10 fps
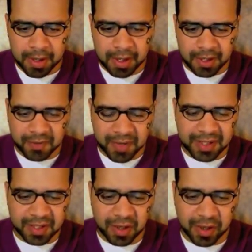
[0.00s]
than to
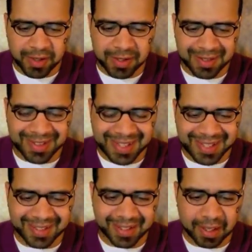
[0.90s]
face the taunts and
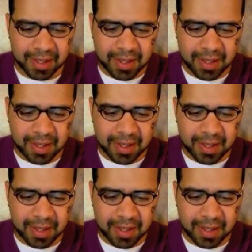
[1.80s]
teasing